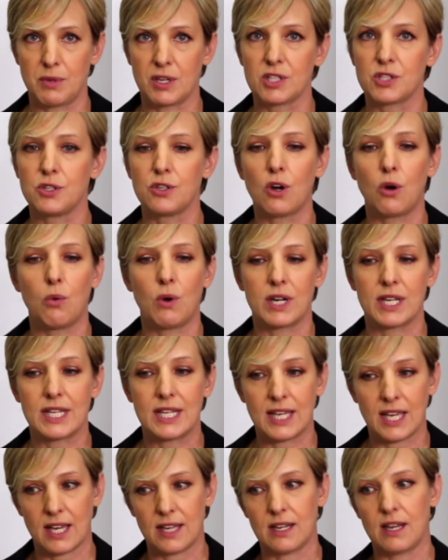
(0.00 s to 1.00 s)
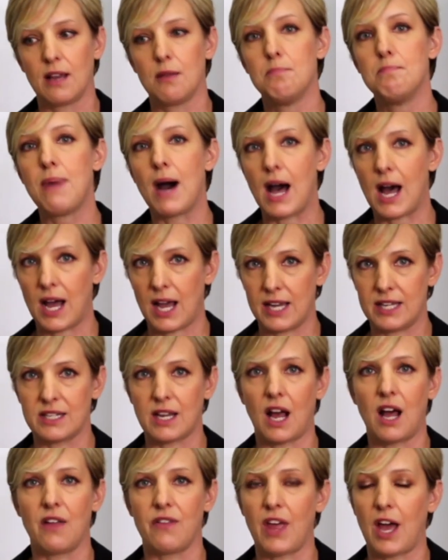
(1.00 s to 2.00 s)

because you don't want to get behind on